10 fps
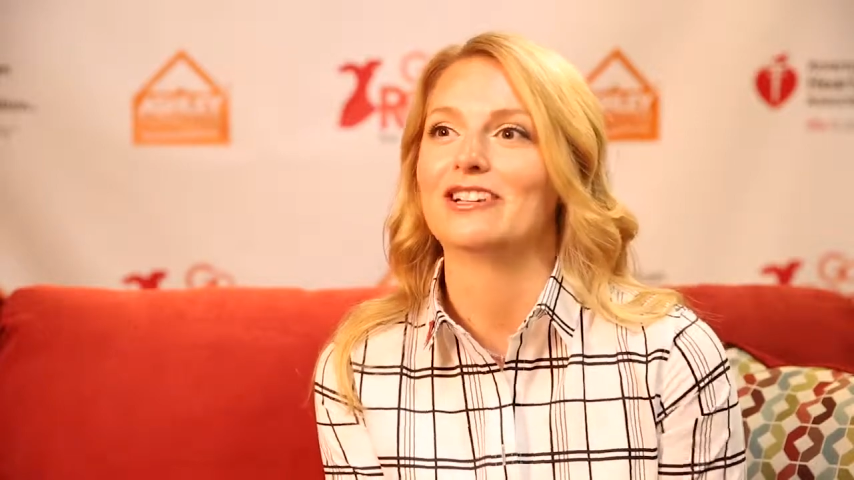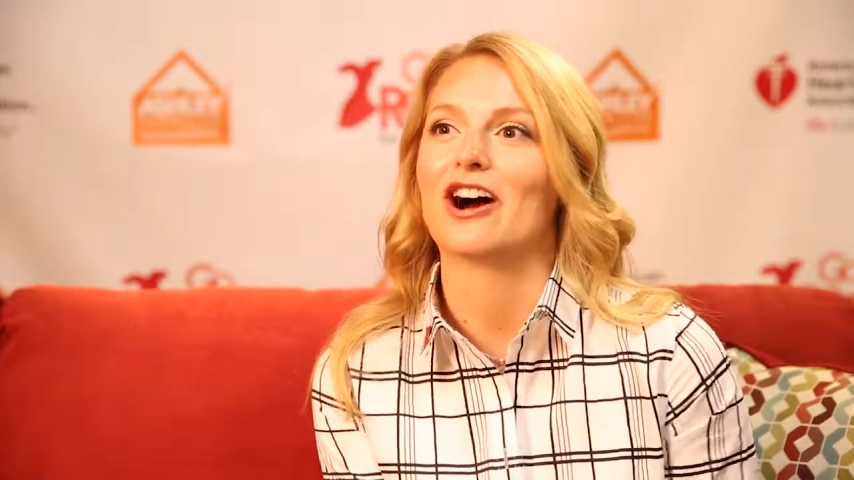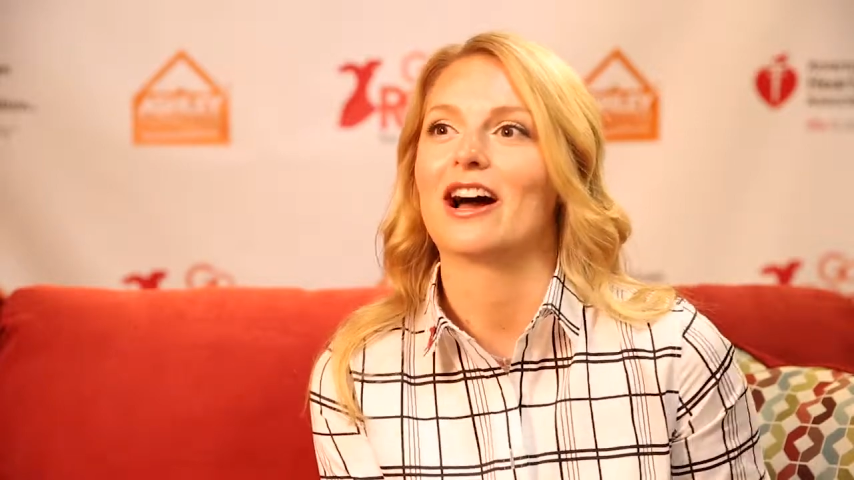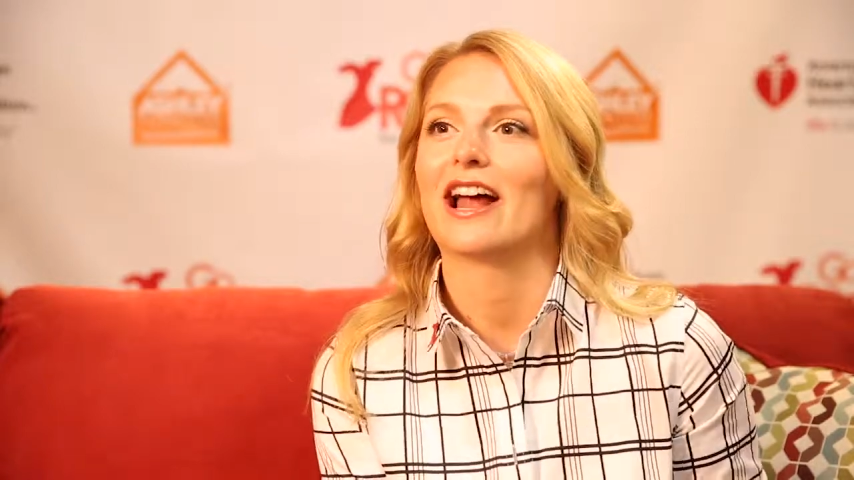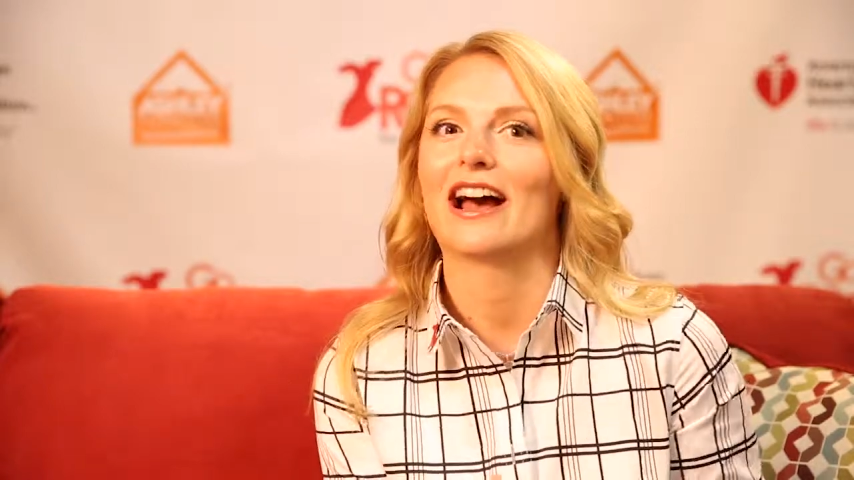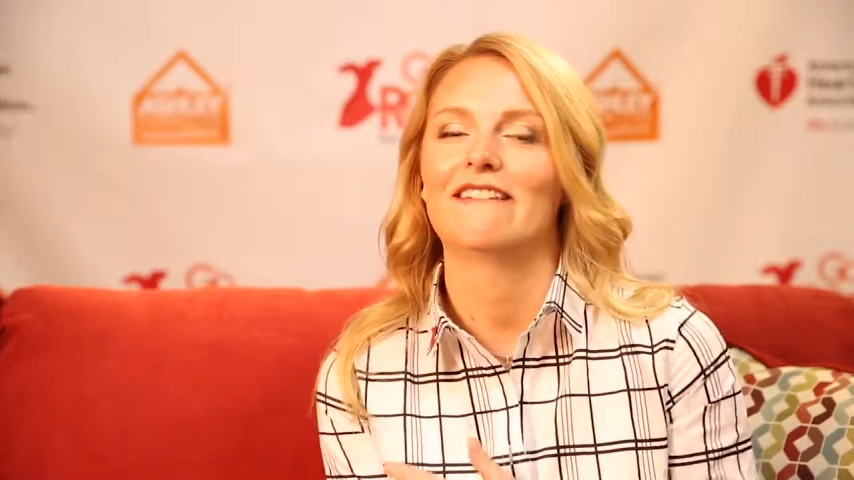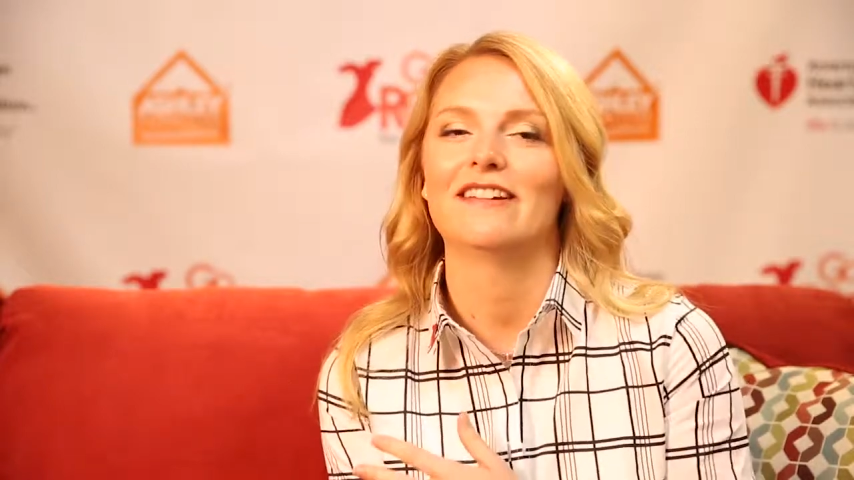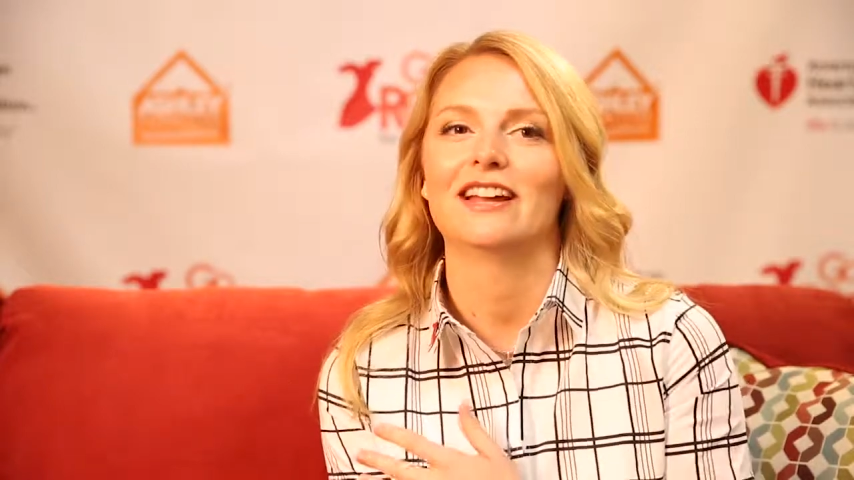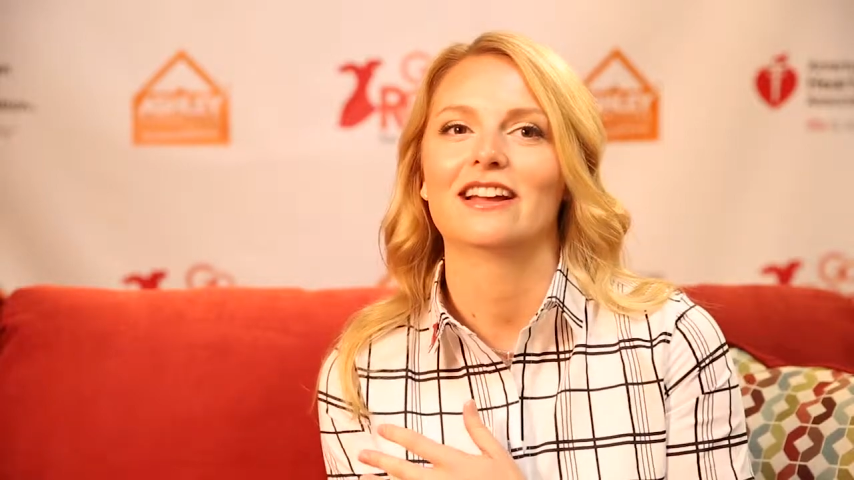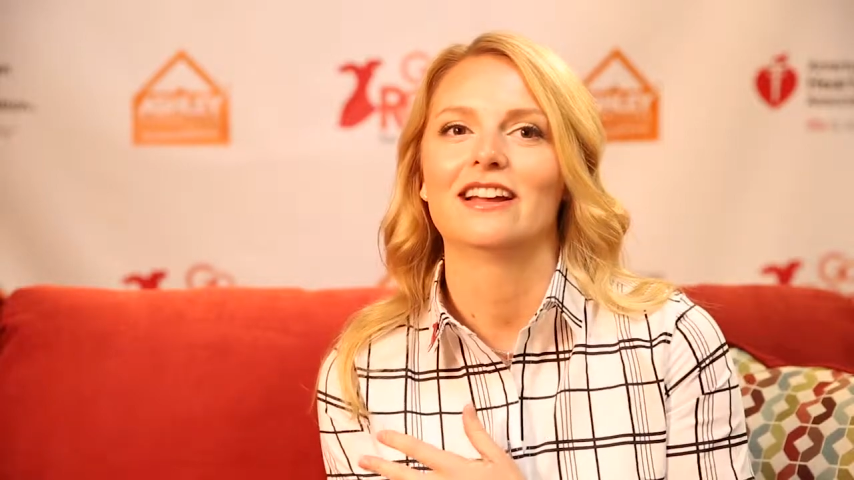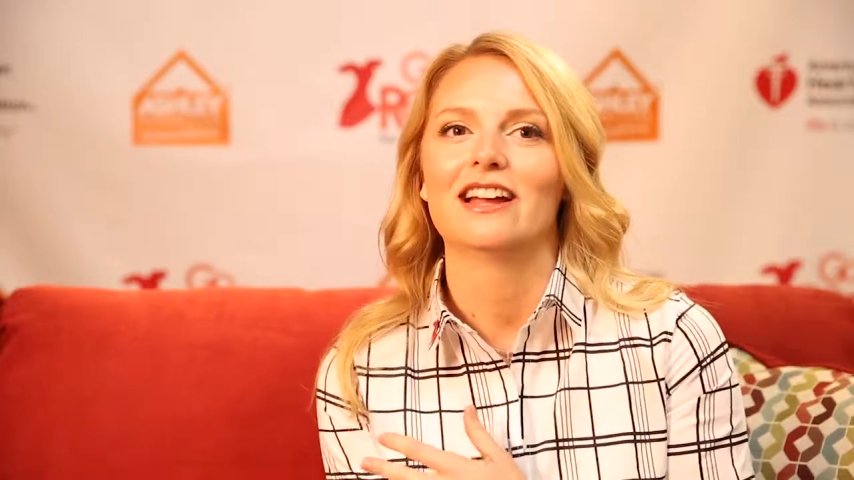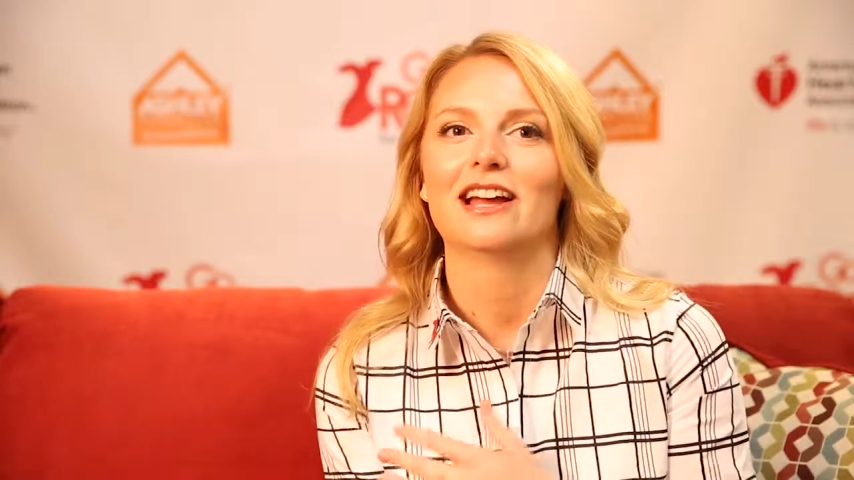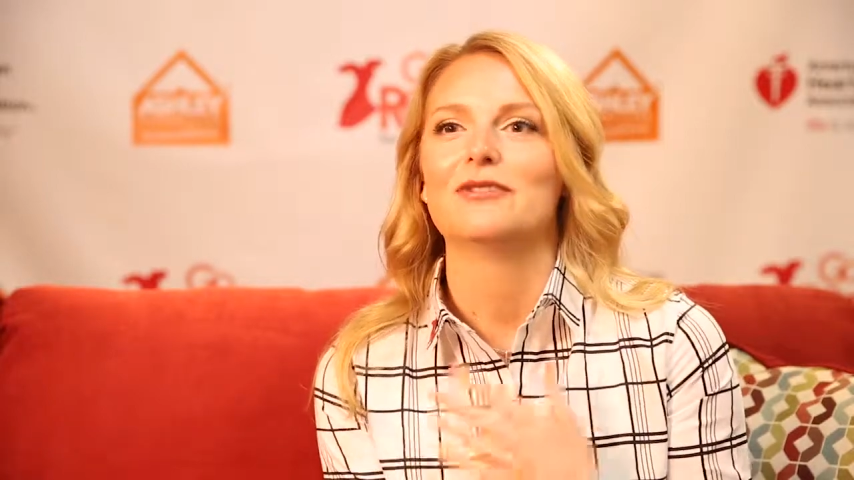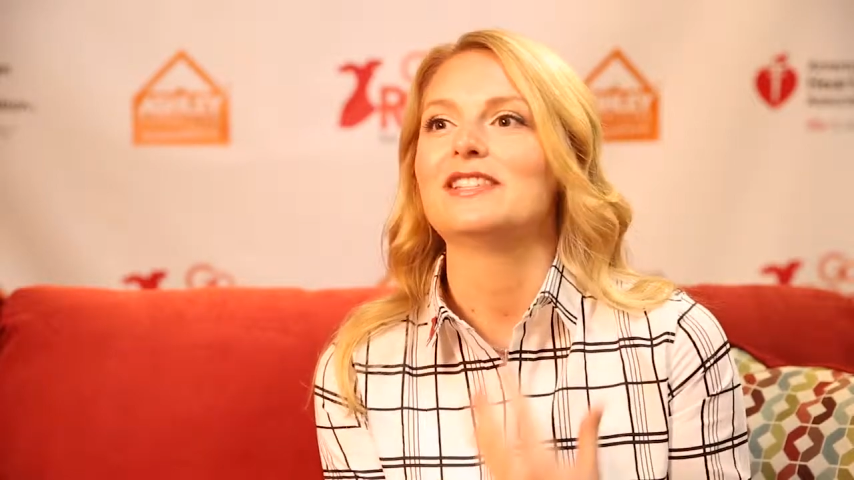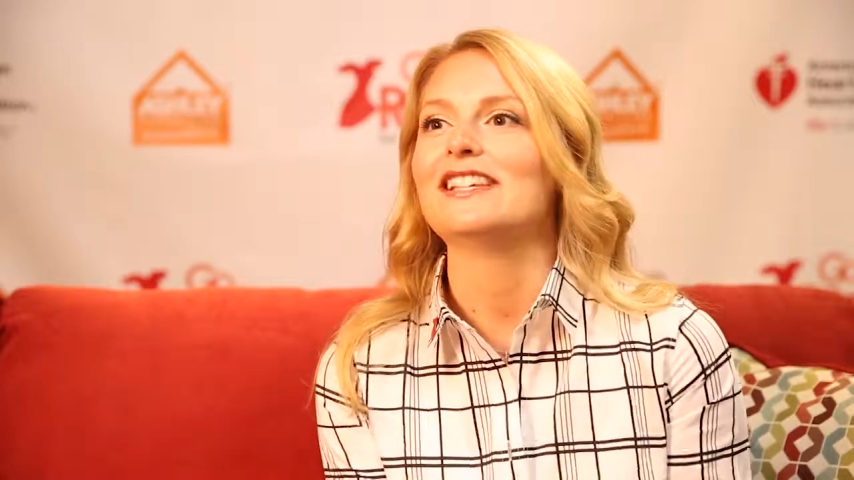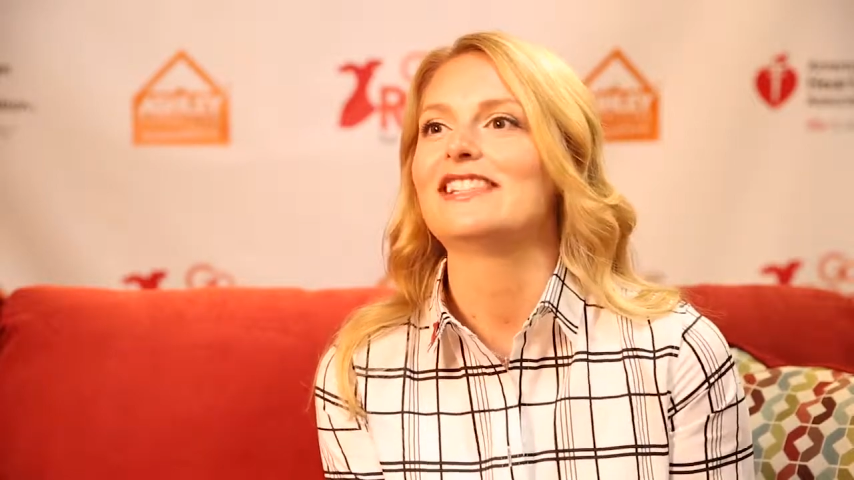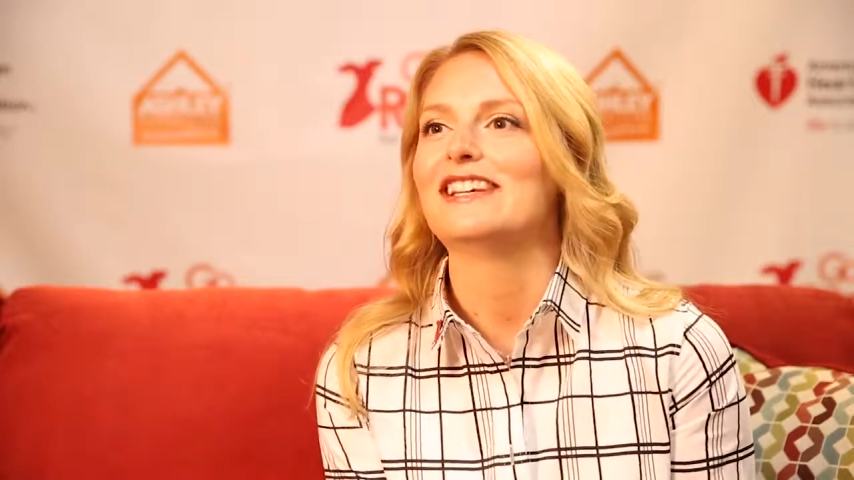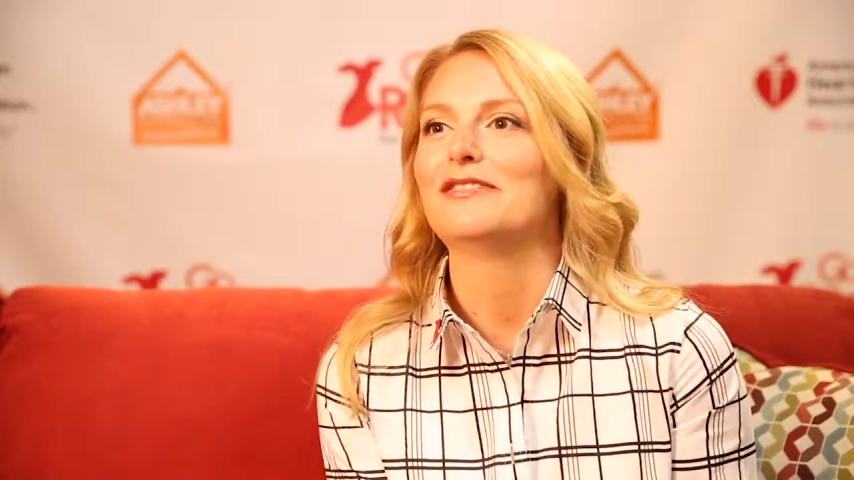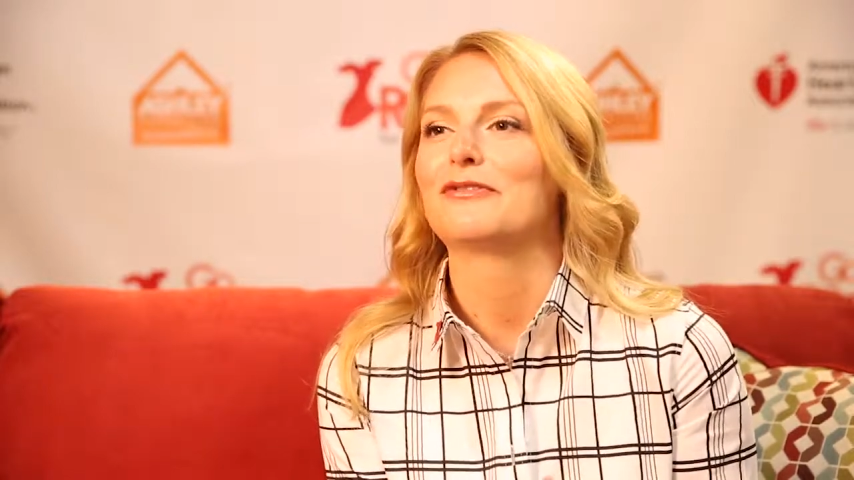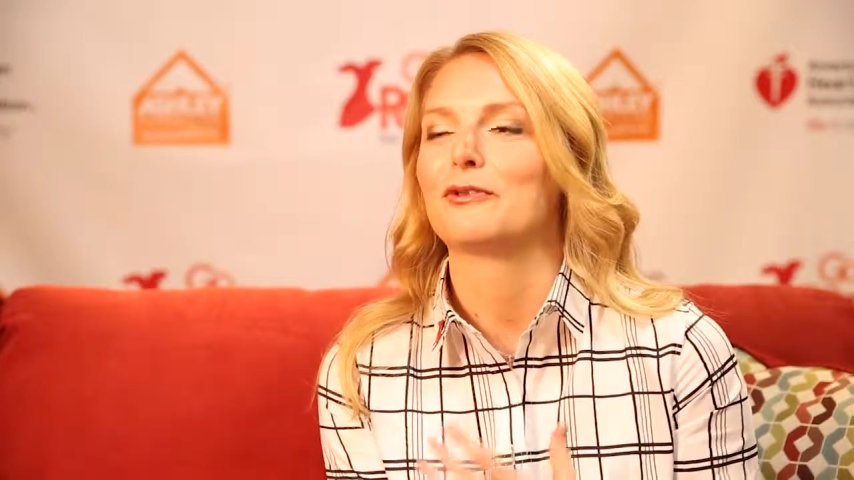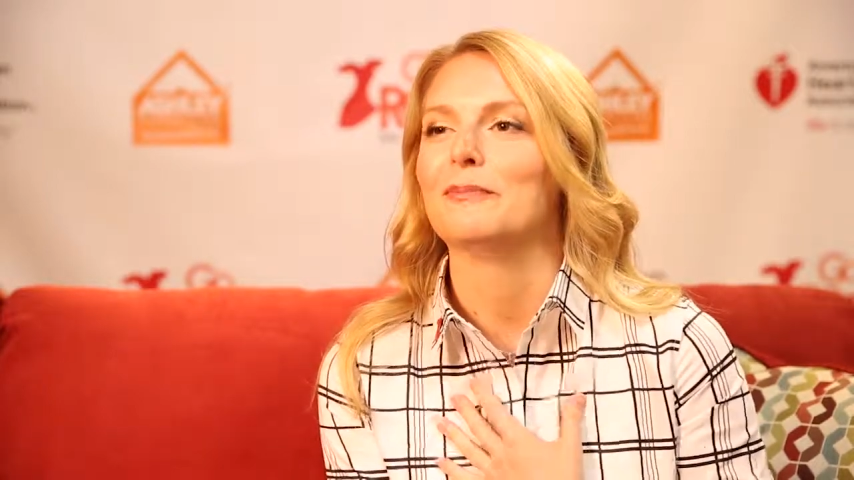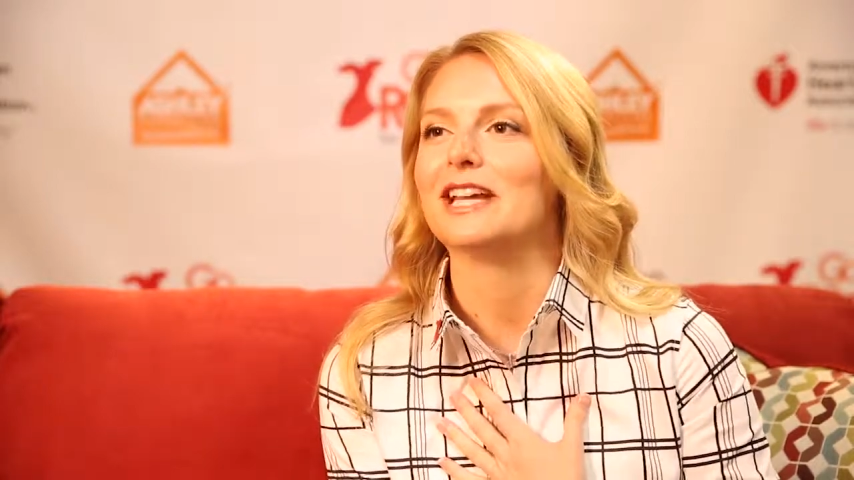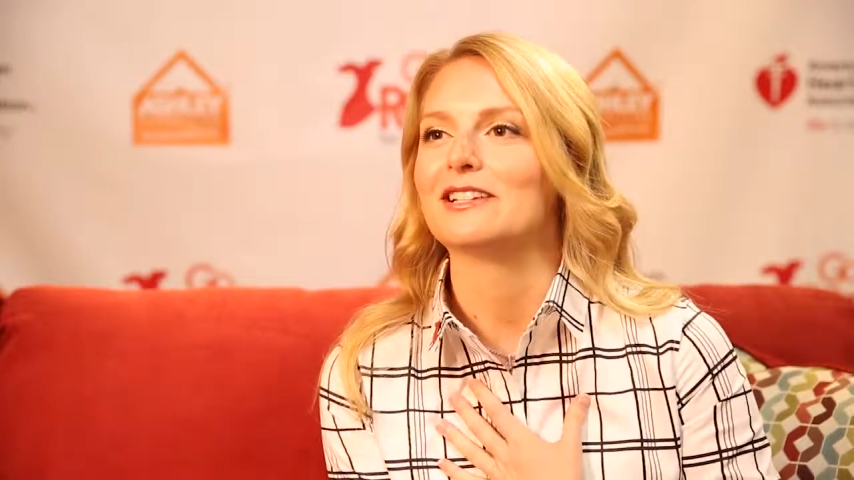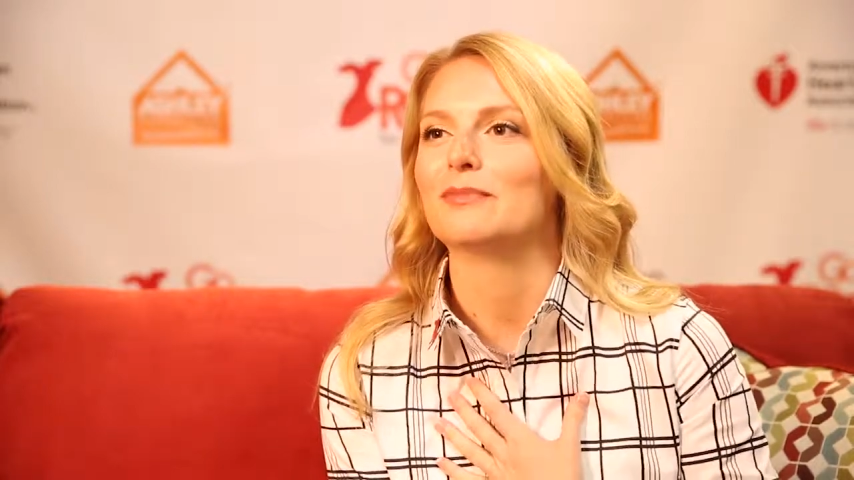it was easy for me